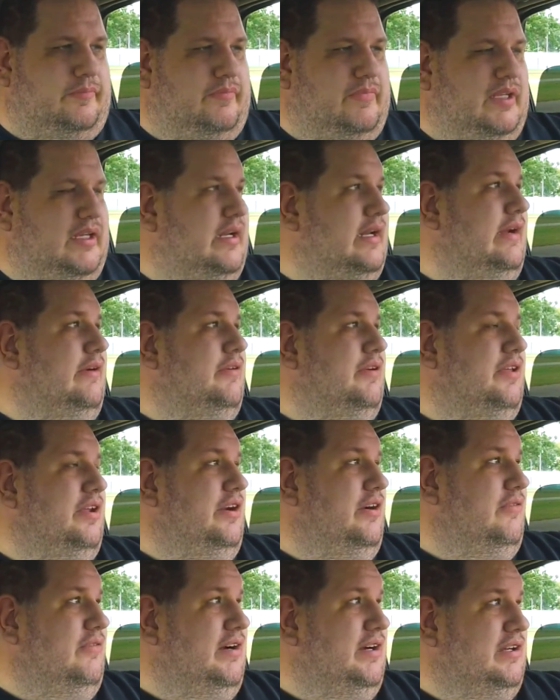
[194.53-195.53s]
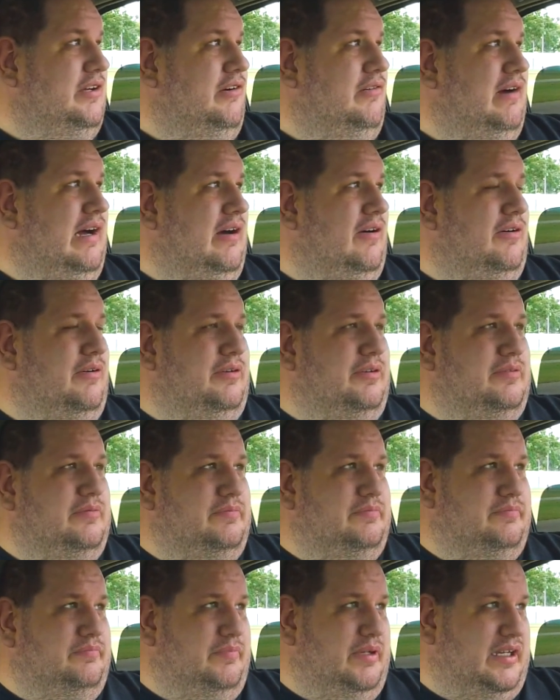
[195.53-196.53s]
and I really don't want to go out
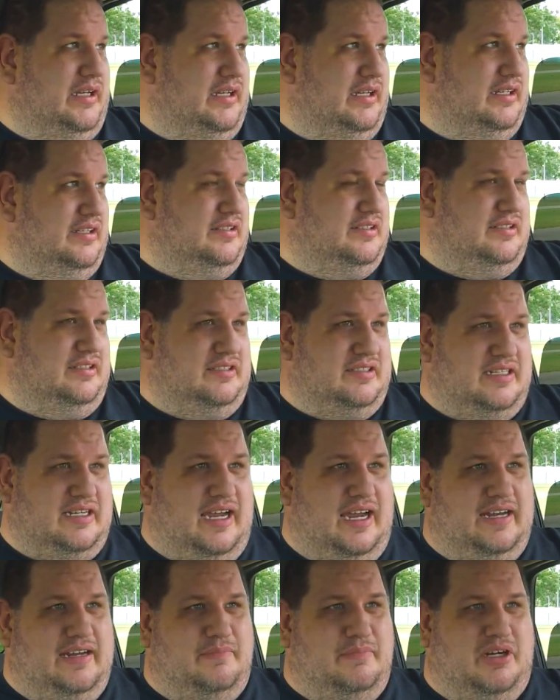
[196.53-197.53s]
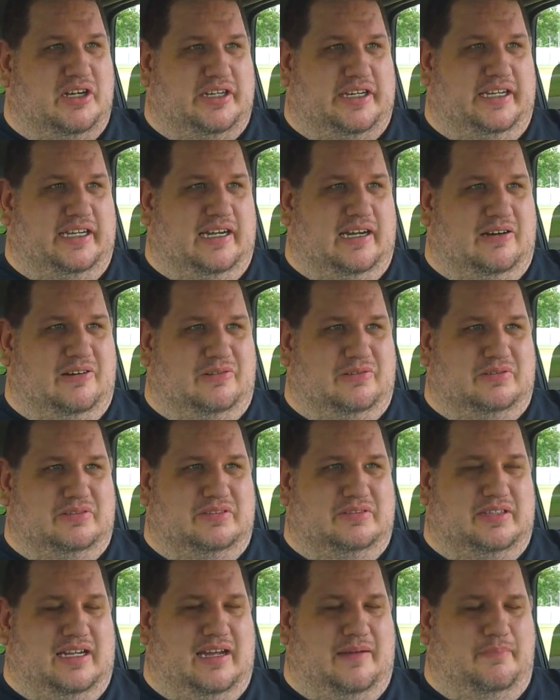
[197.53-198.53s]
because it's kind of muggy out,
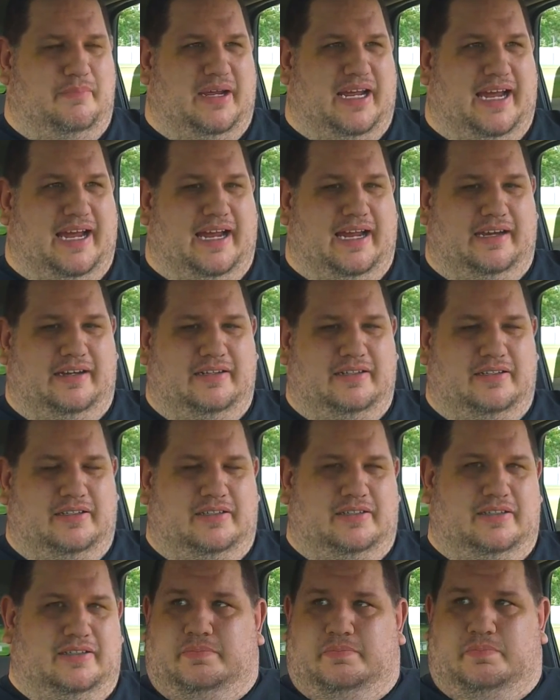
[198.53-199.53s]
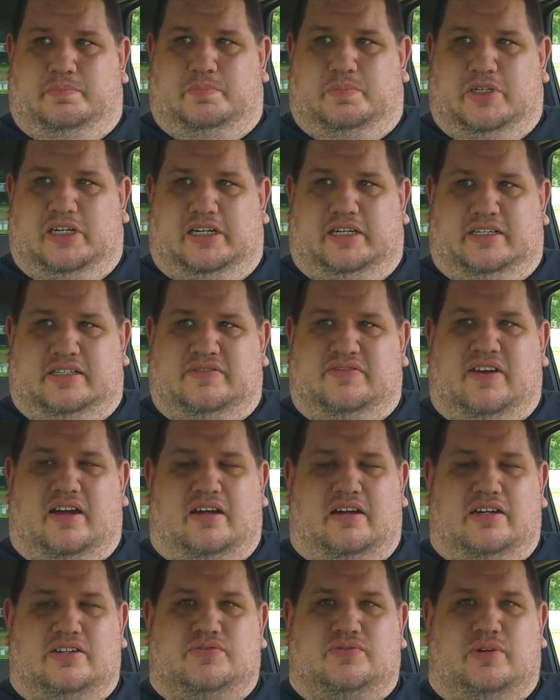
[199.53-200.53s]
not bad. But as
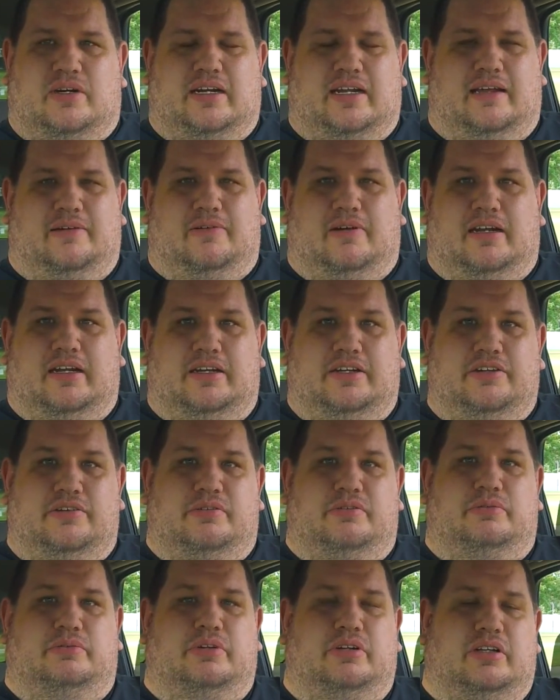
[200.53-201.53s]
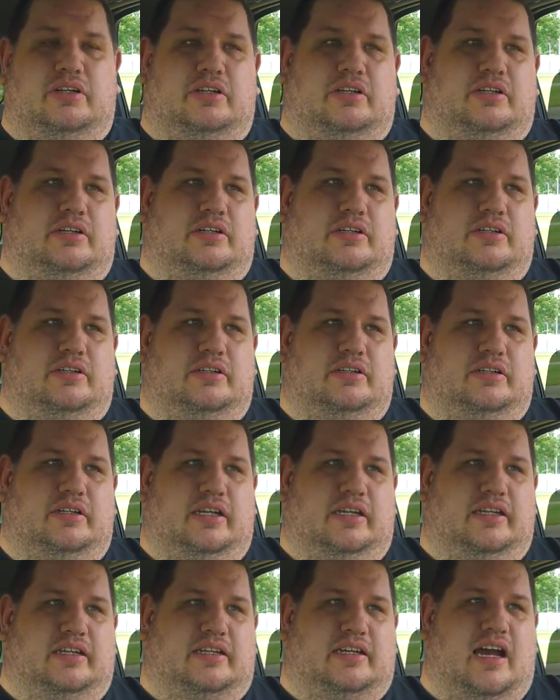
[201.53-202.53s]
far as what I want to do
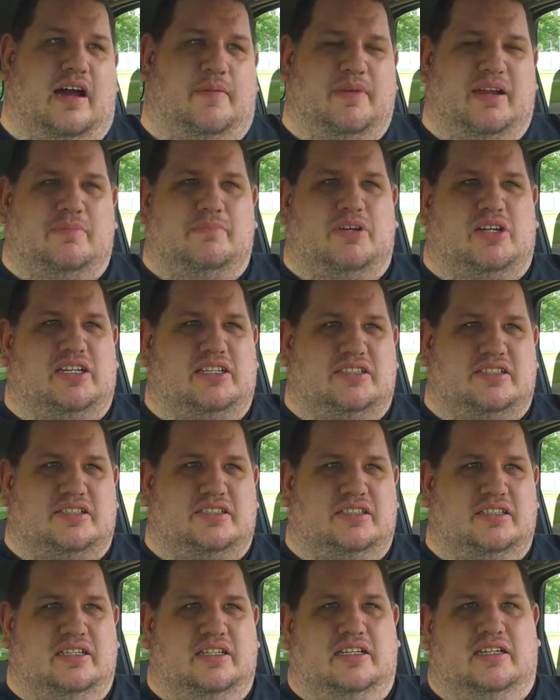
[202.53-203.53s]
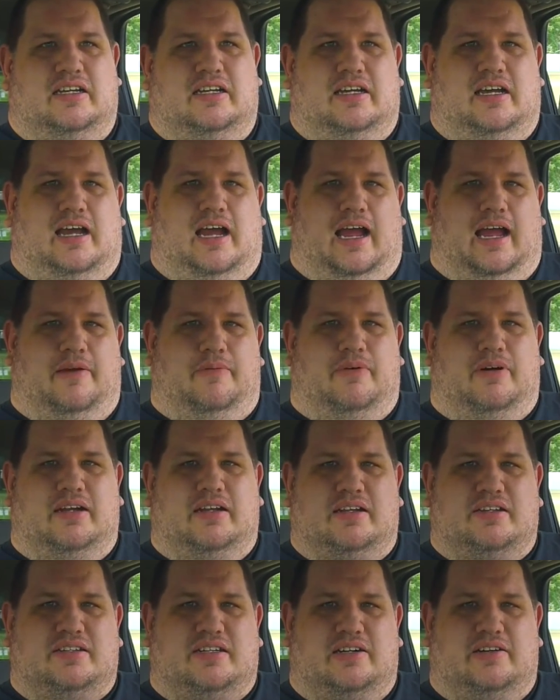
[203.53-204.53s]
in the coming months, I
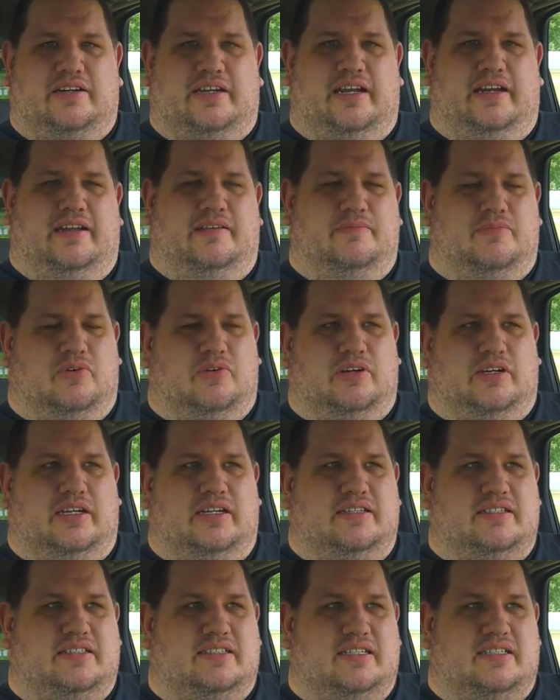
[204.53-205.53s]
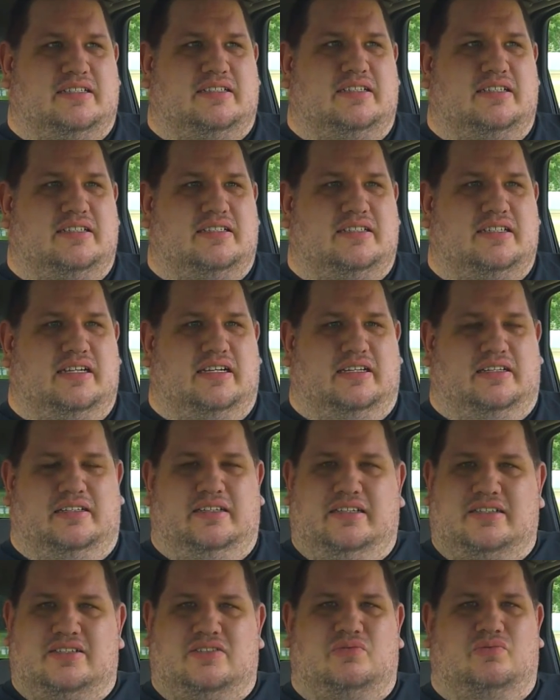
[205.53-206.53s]
want to start getting more consistency, at
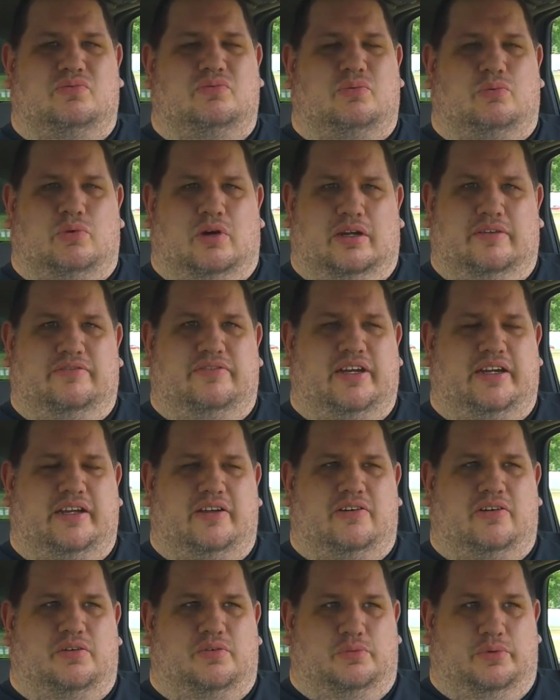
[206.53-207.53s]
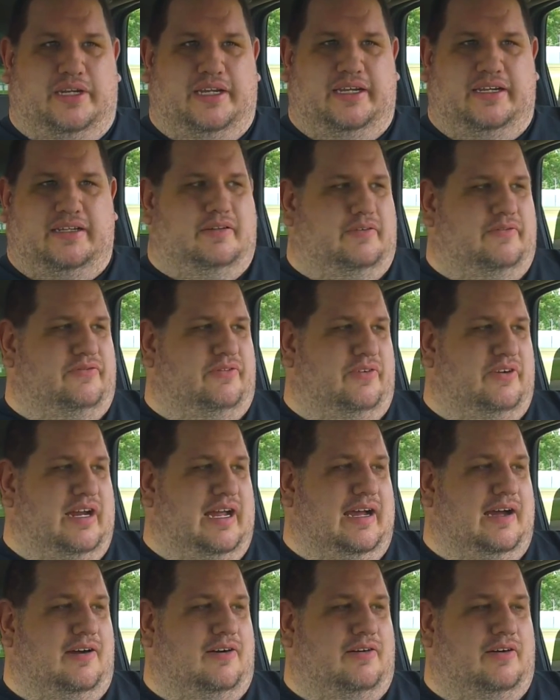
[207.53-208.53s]
least one video a week for
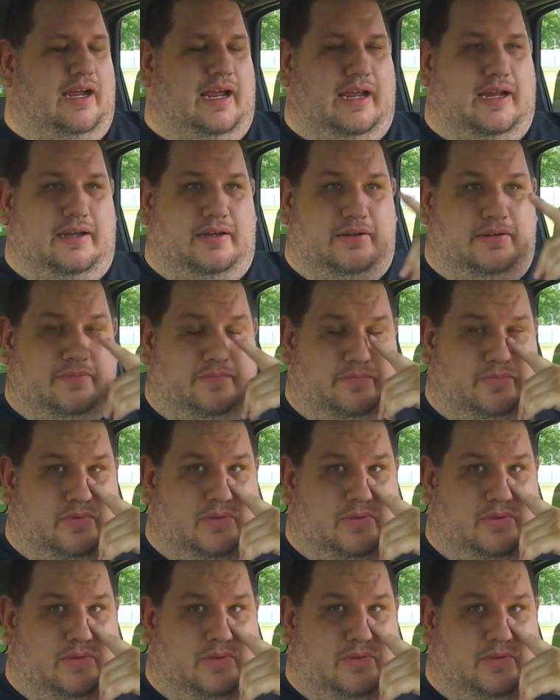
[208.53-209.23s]
now, and